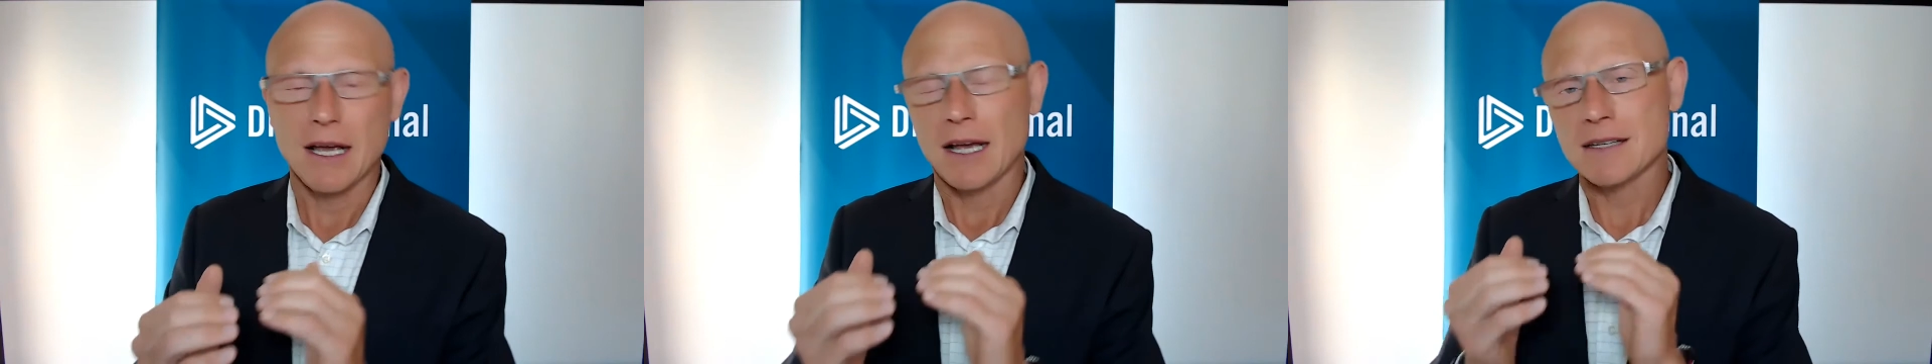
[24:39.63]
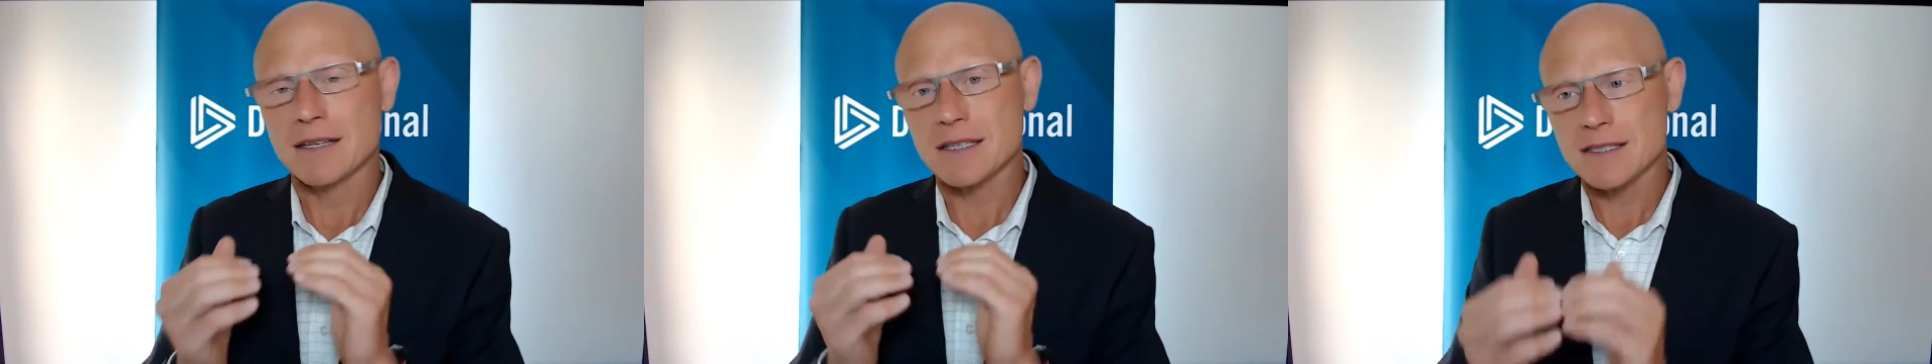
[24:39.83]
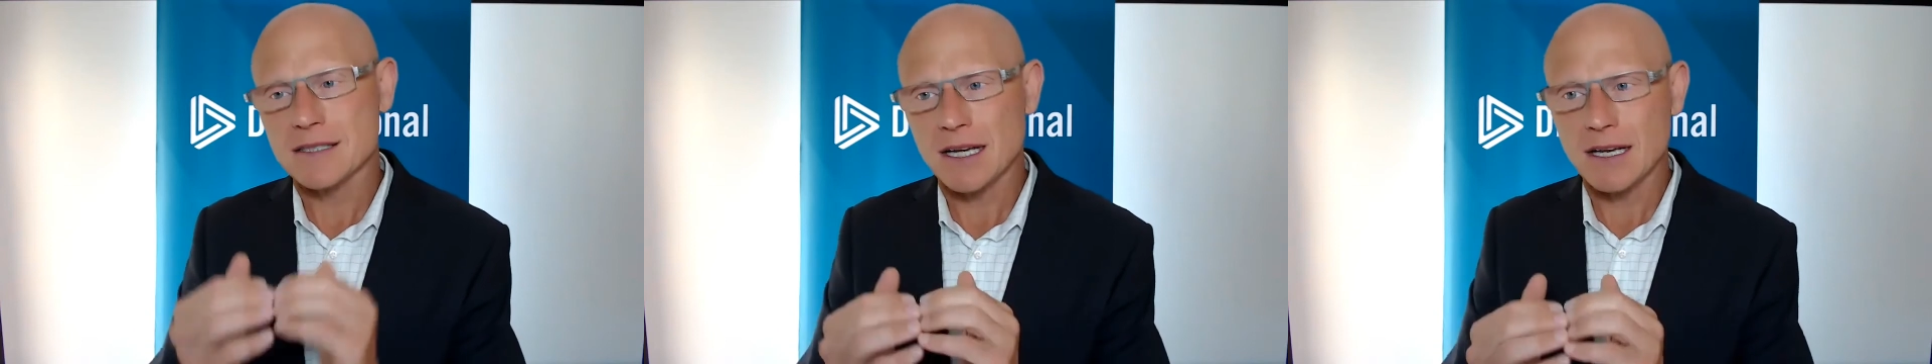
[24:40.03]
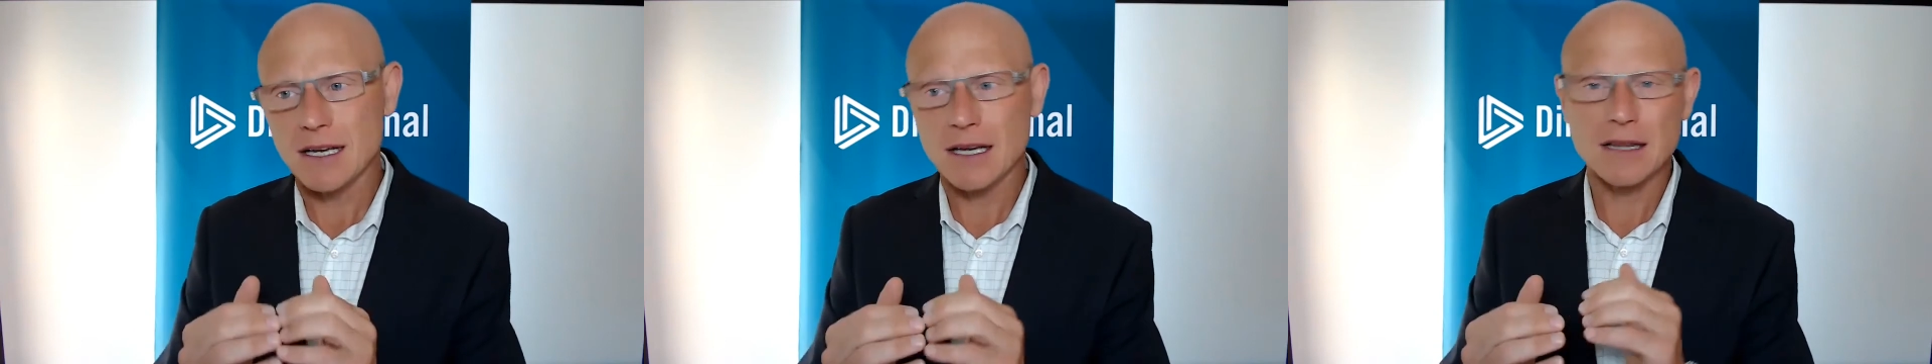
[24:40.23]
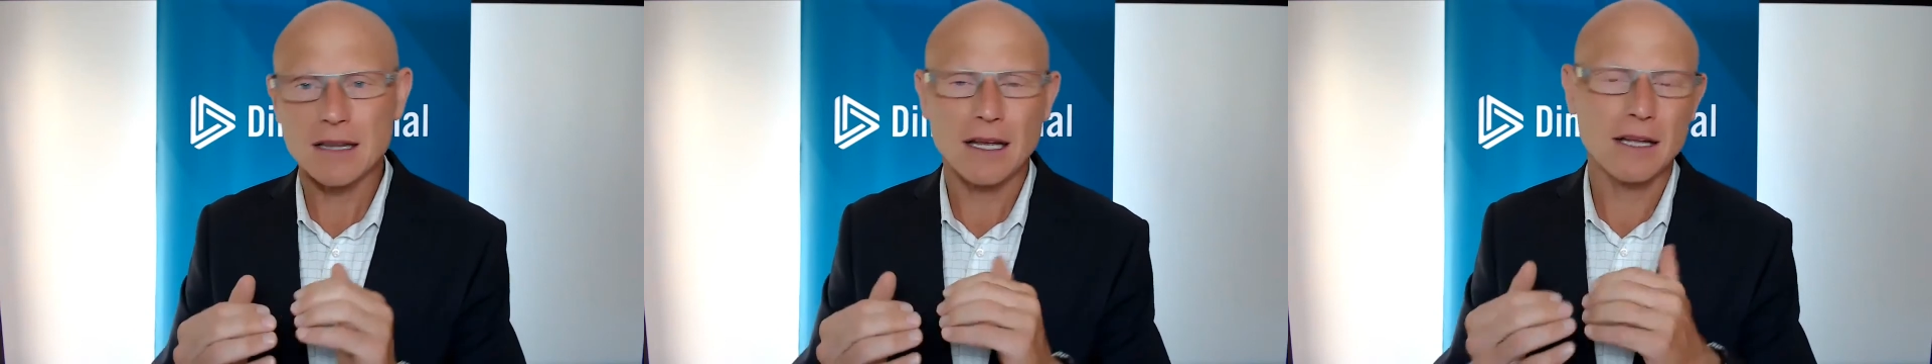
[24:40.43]
is this
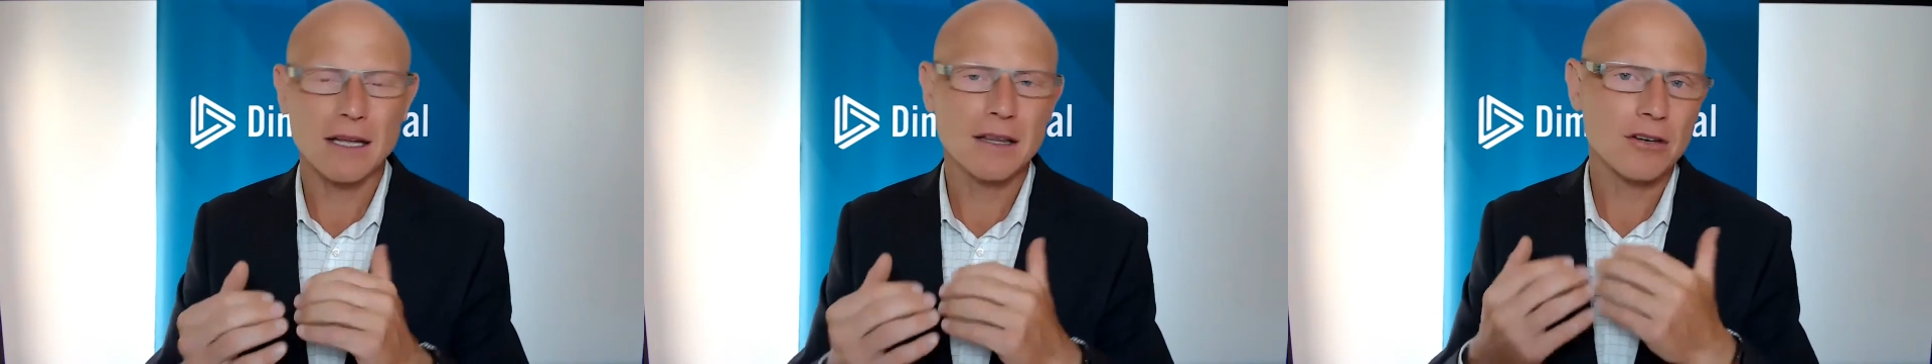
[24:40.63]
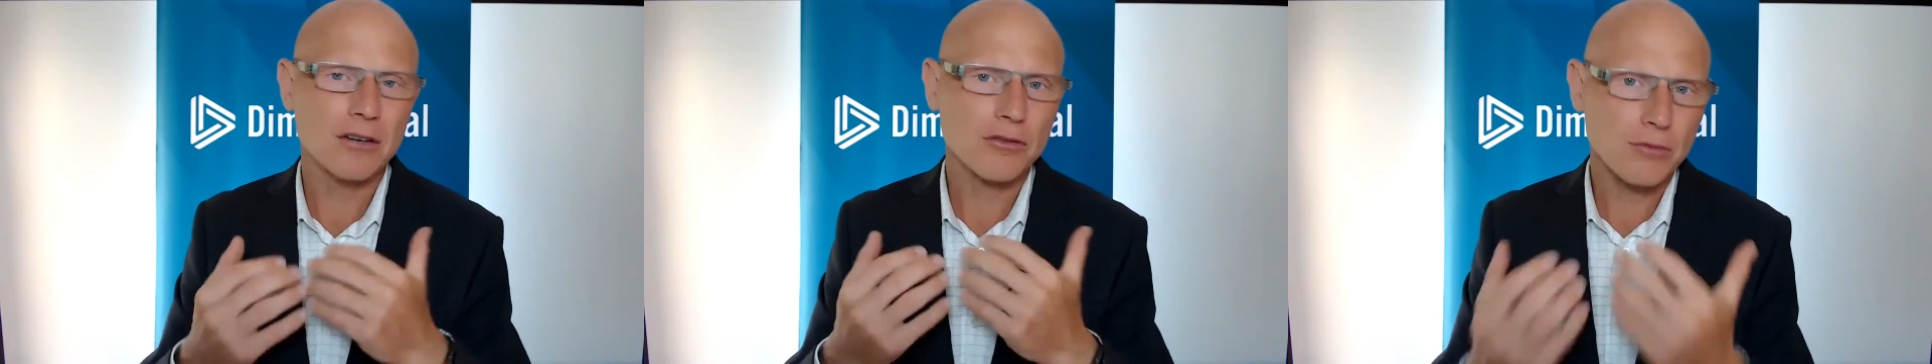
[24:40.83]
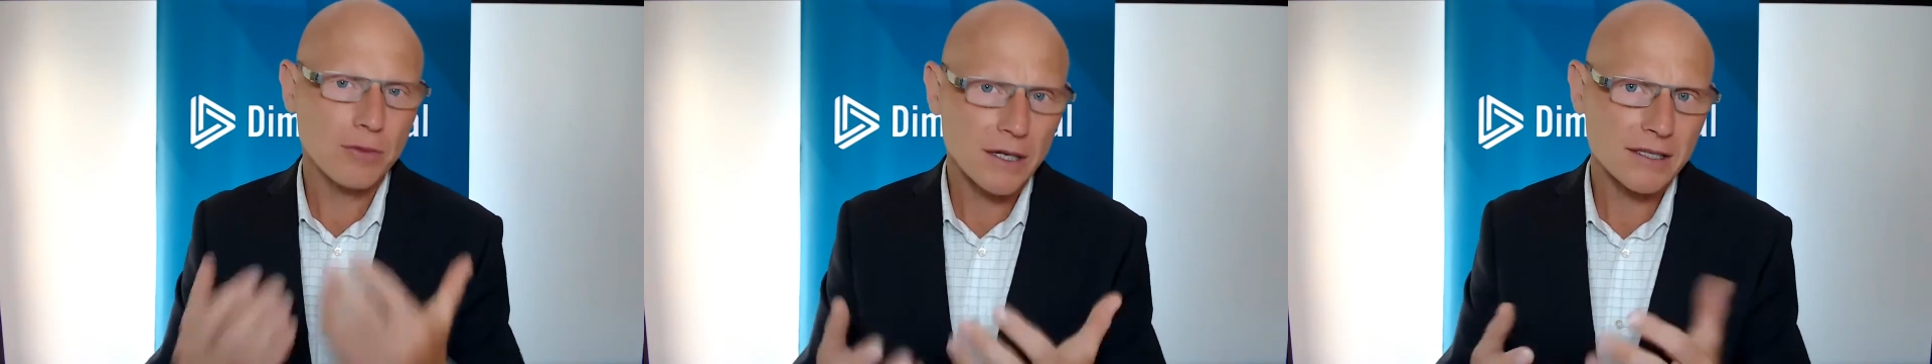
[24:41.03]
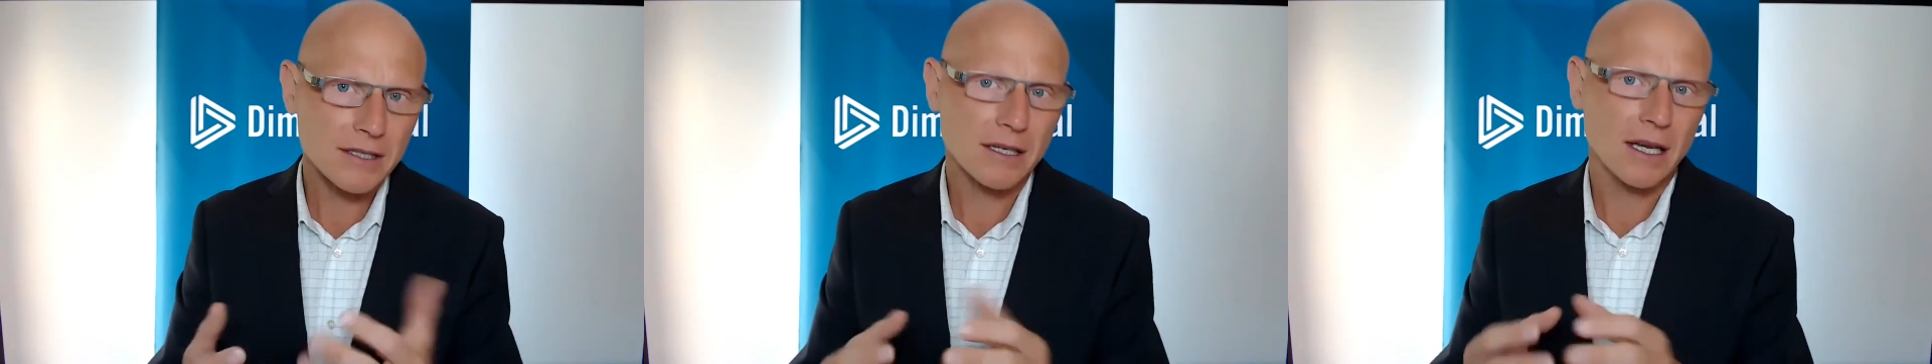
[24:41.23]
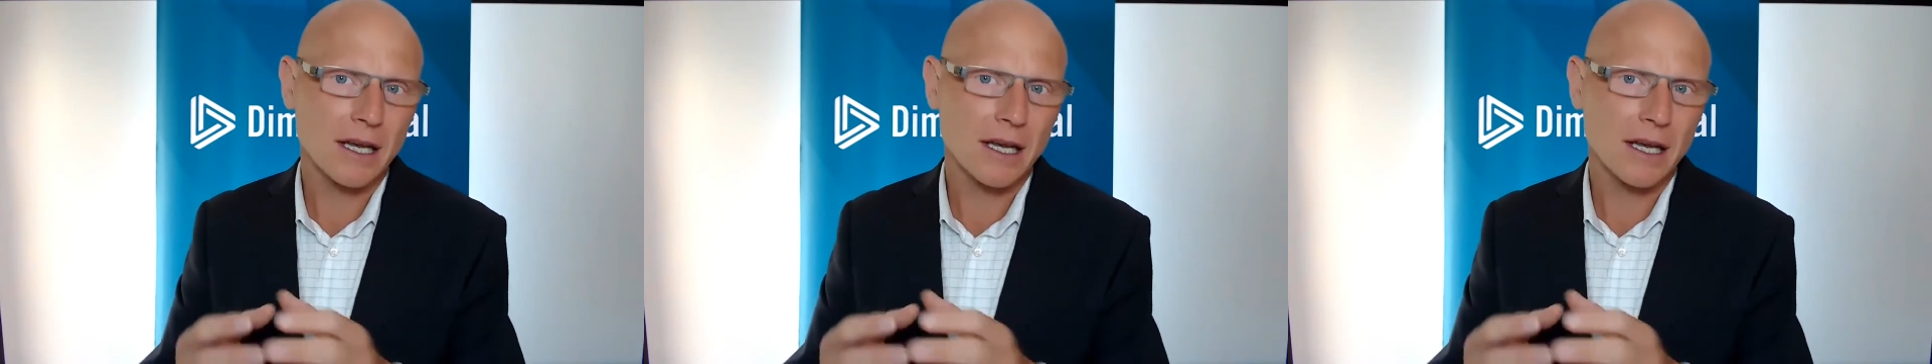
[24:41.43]
idea that the risk